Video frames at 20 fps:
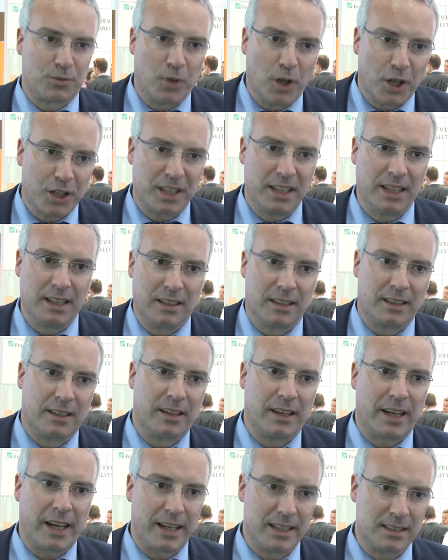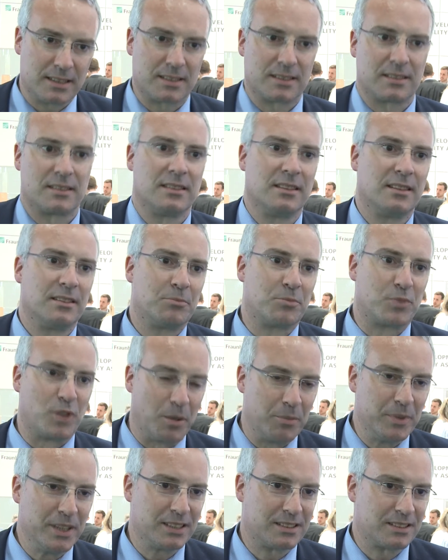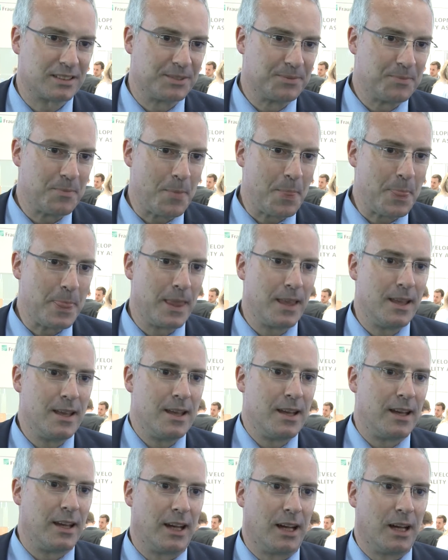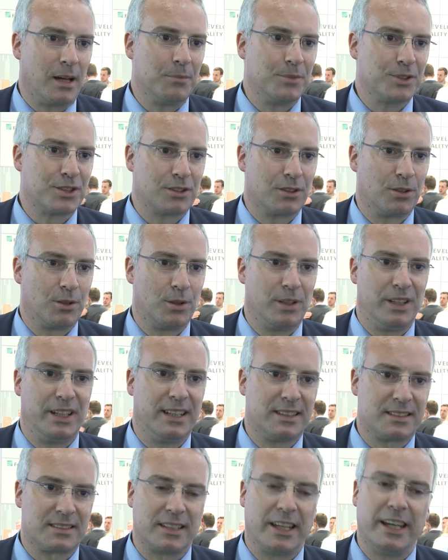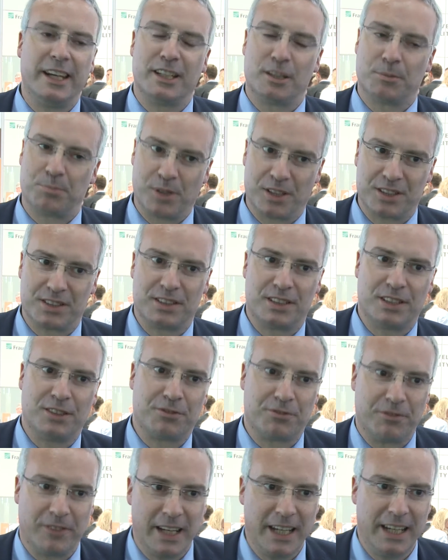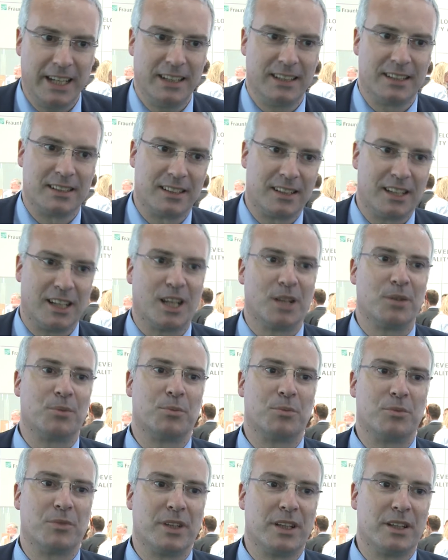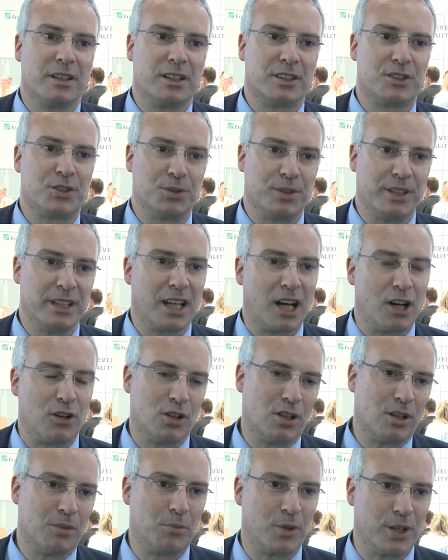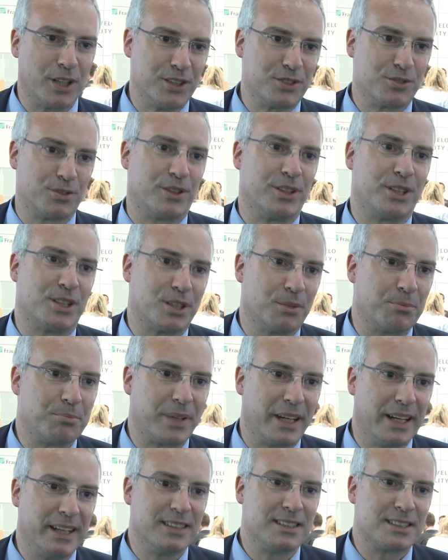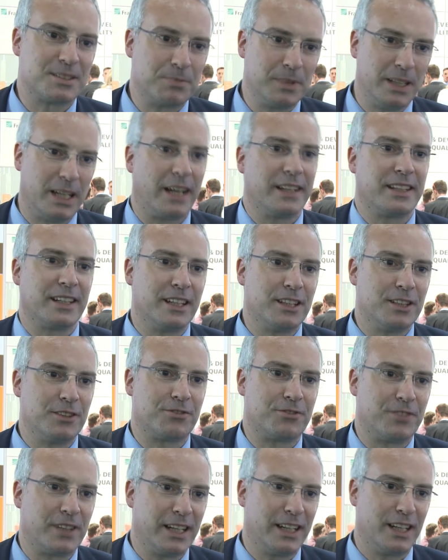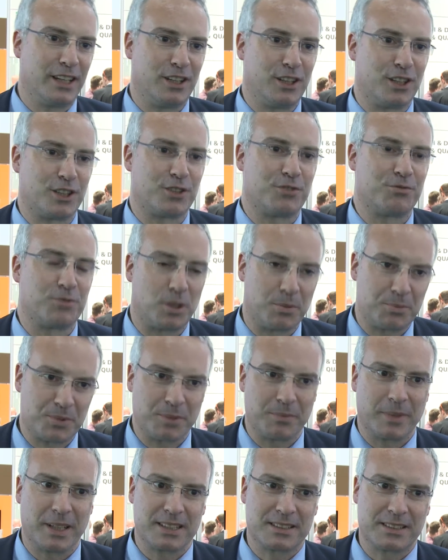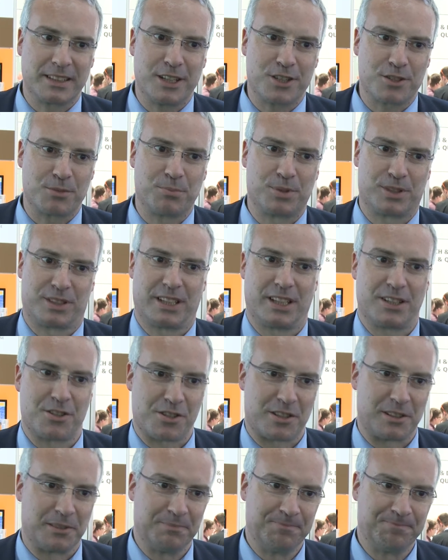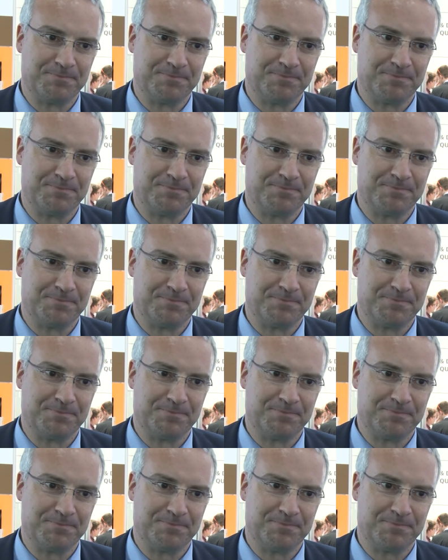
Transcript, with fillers: working as promised um, so let's say the positive way, um, during our monitoring campaigns, we identify a lot of optimization potential.